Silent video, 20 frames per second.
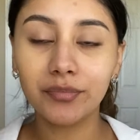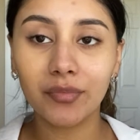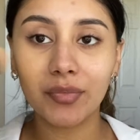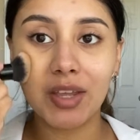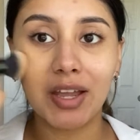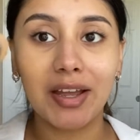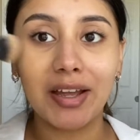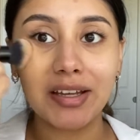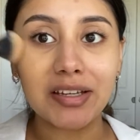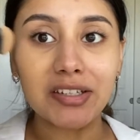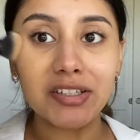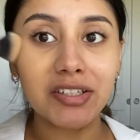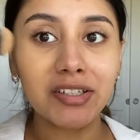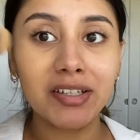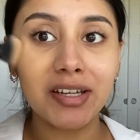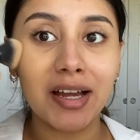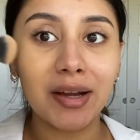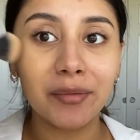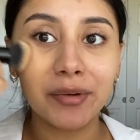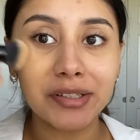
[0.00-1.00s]
Actually,
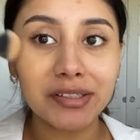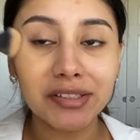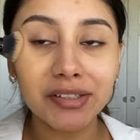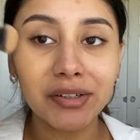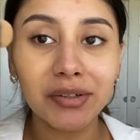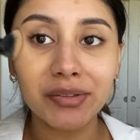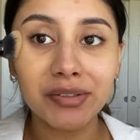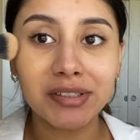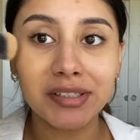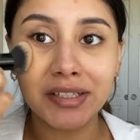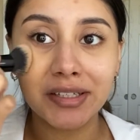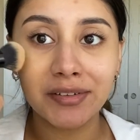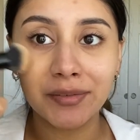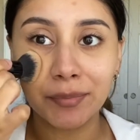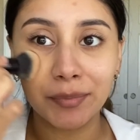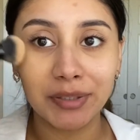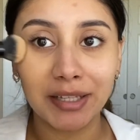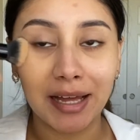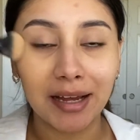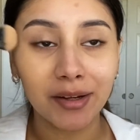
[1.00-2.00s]
I went to go see
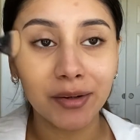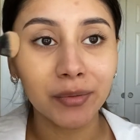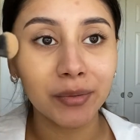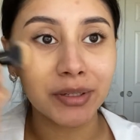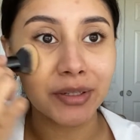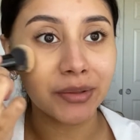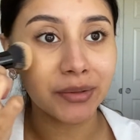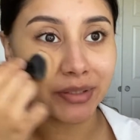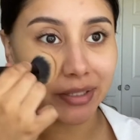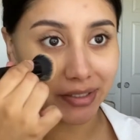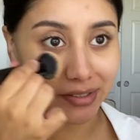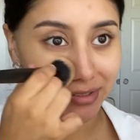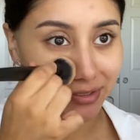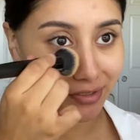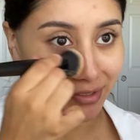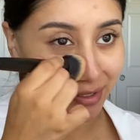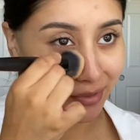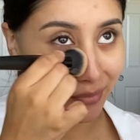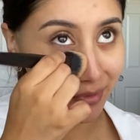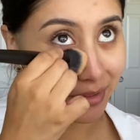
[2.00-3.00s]
Black Widow
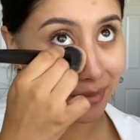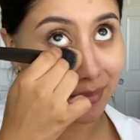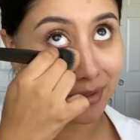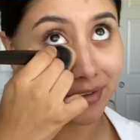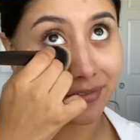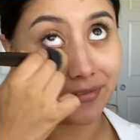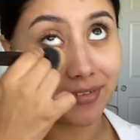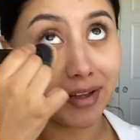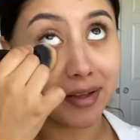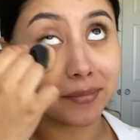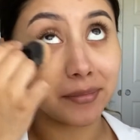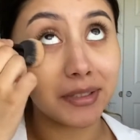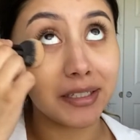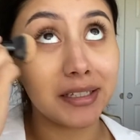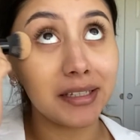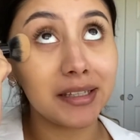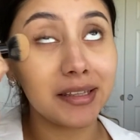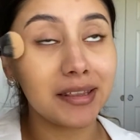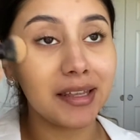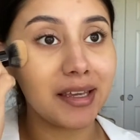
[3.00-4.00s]
yesterday with my
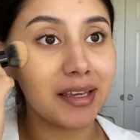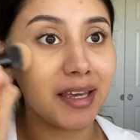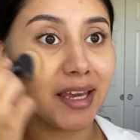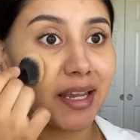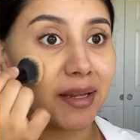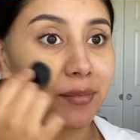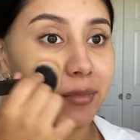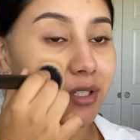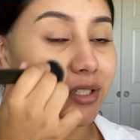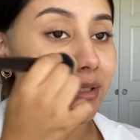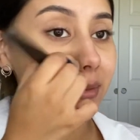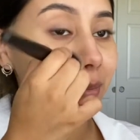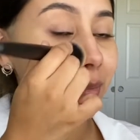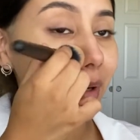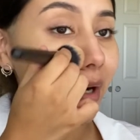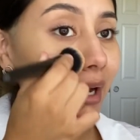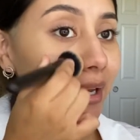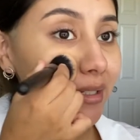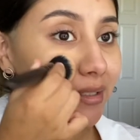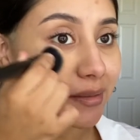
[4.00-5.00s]
family. They came to
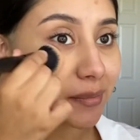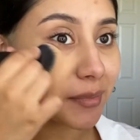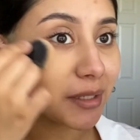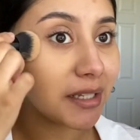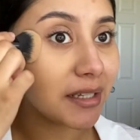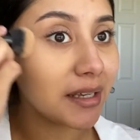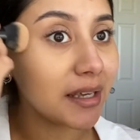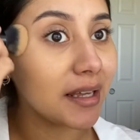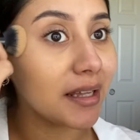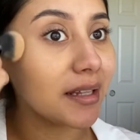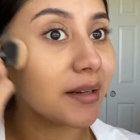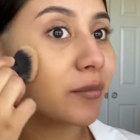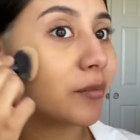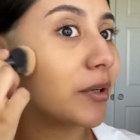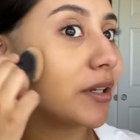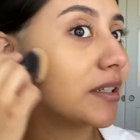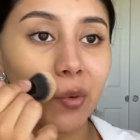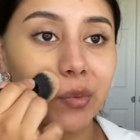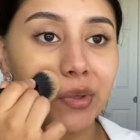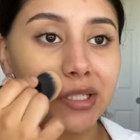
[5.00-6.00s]
surprise me and
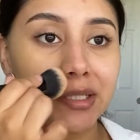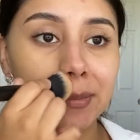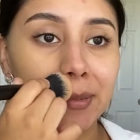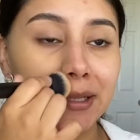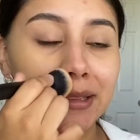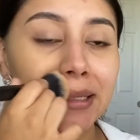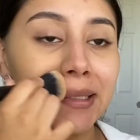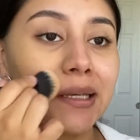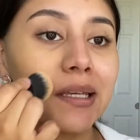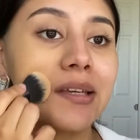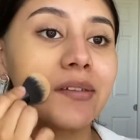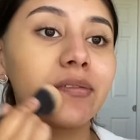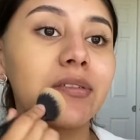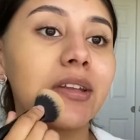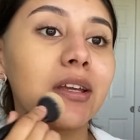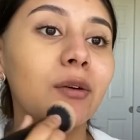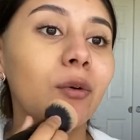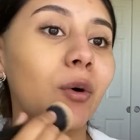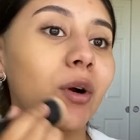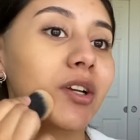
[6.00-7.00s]
we spent the
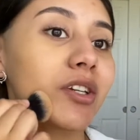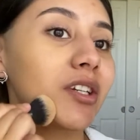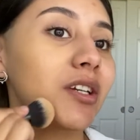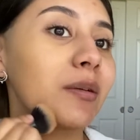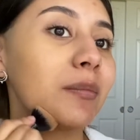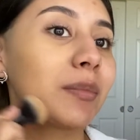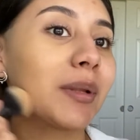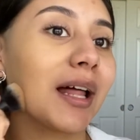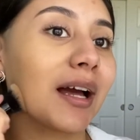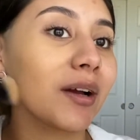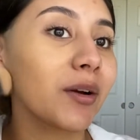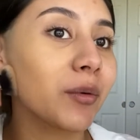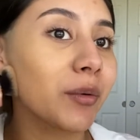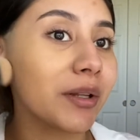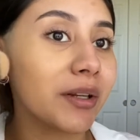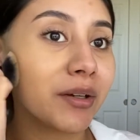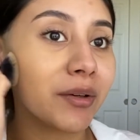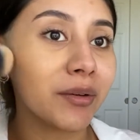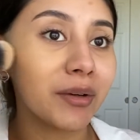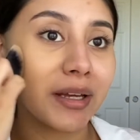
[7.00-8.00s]
evening watching Black
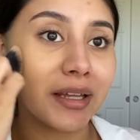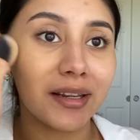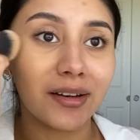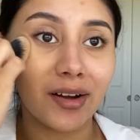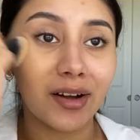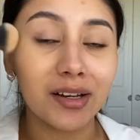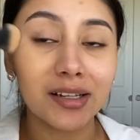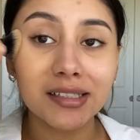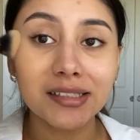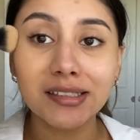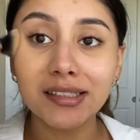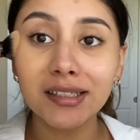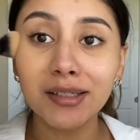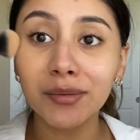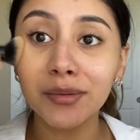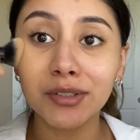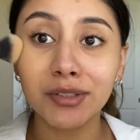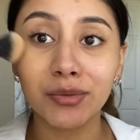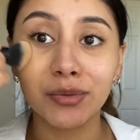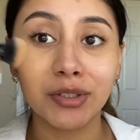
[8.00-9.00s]
Widow, and honestly it
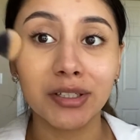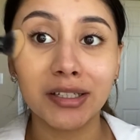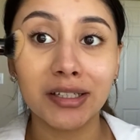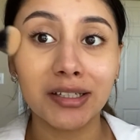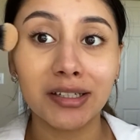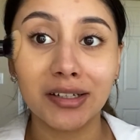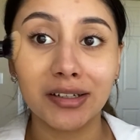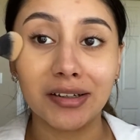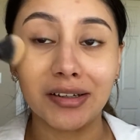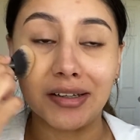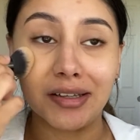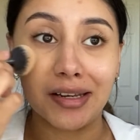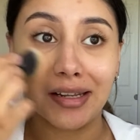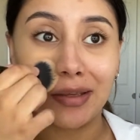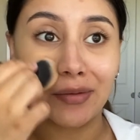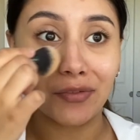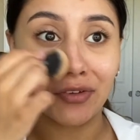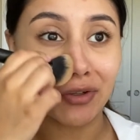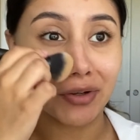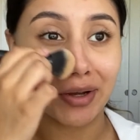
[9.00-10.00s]
was really good.
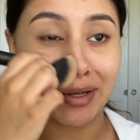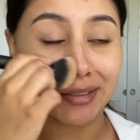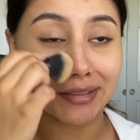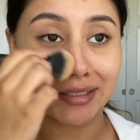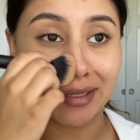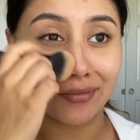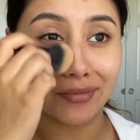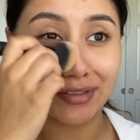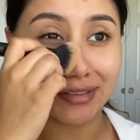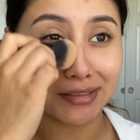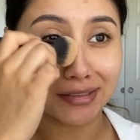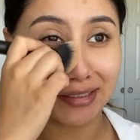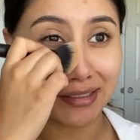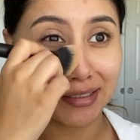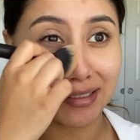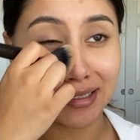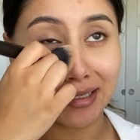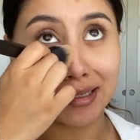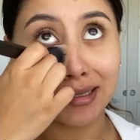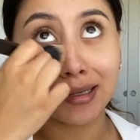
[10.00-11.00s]
If you guys haven't seen
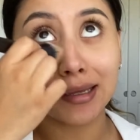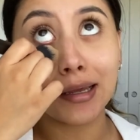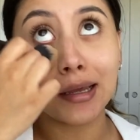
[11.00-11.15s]
it,